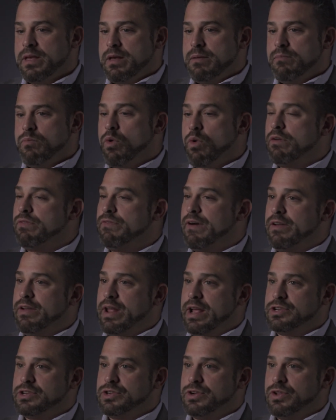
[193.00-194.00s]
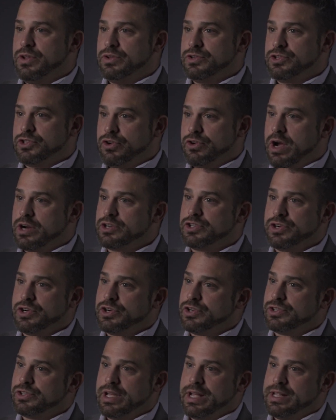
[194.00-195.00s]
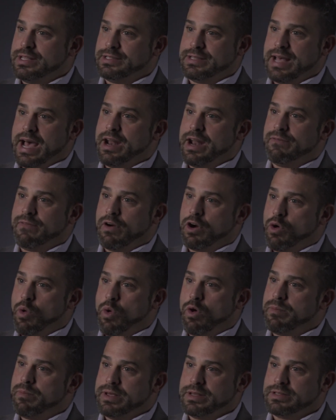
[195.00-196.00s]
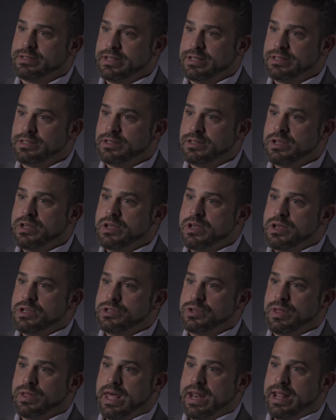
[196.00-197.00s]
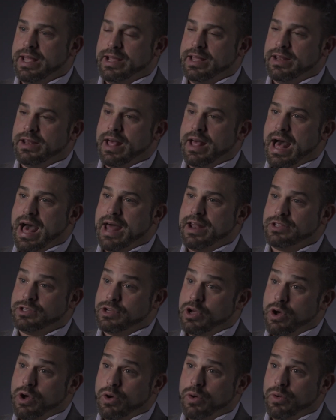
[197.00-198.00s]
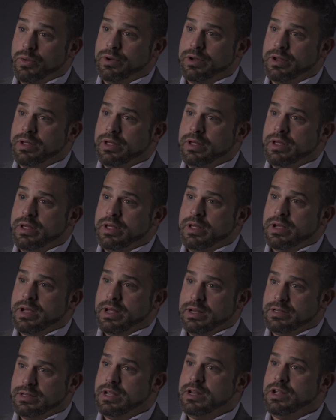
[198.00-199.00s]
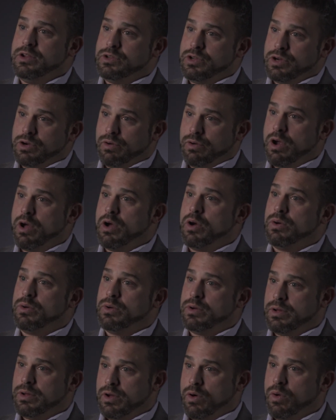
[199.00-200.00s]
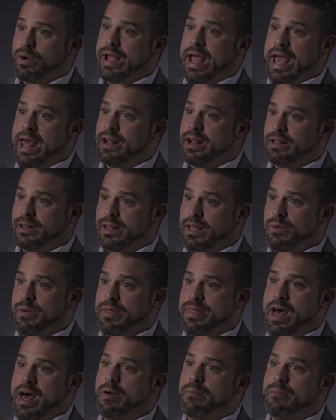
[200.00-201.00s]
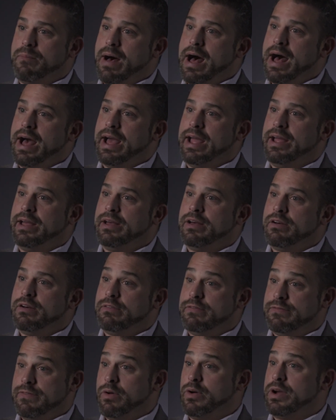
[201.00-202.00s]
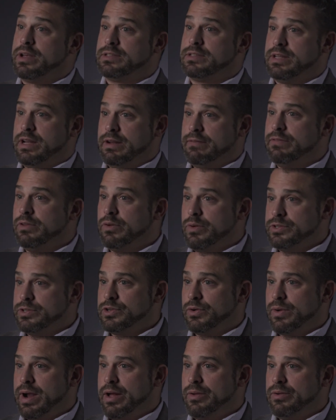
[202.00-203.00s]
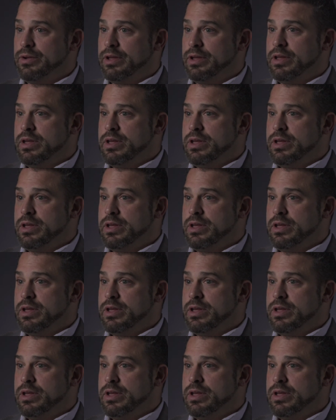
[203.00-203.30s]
more foundational structures inside of our core business so that it can on its own continue to grow organically without my focus and influence around.